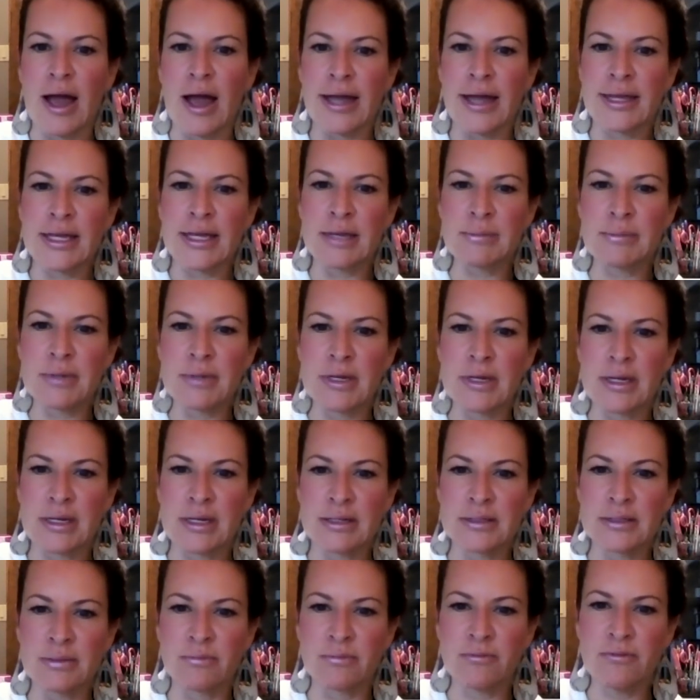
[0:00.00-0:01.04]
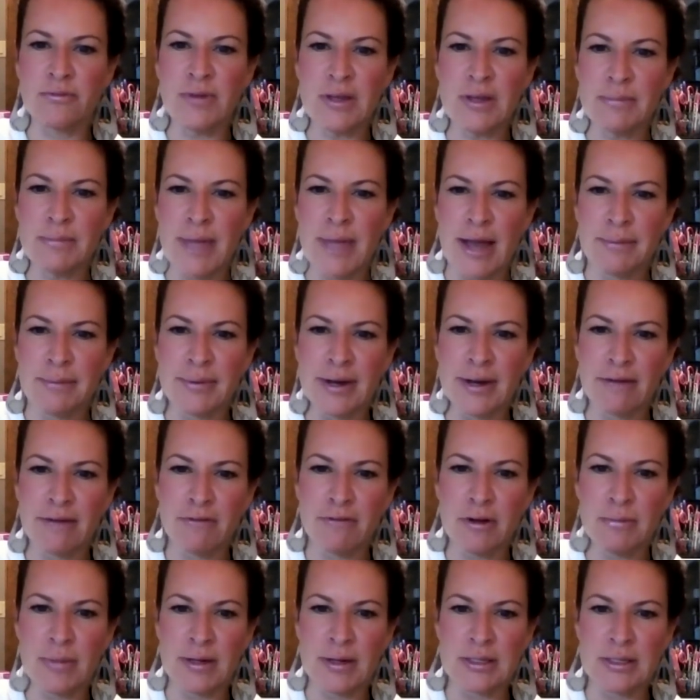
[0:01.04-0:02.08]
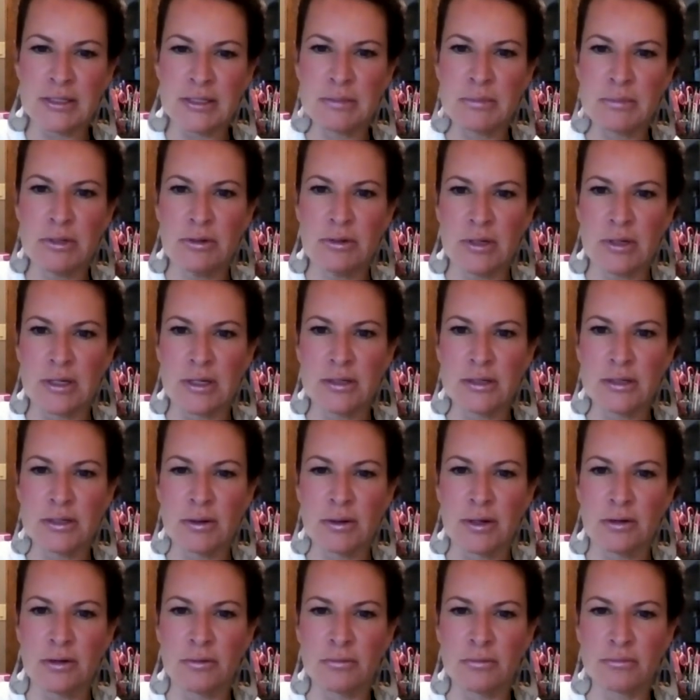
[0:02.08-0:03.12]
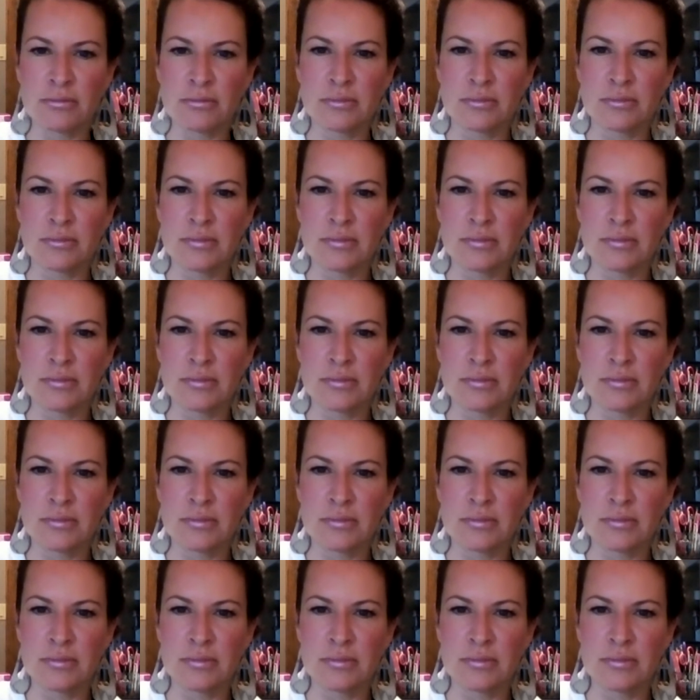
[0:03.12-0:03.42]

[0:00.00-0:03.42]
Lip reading: I keep getting some feedback, but everybody's muted, so I don't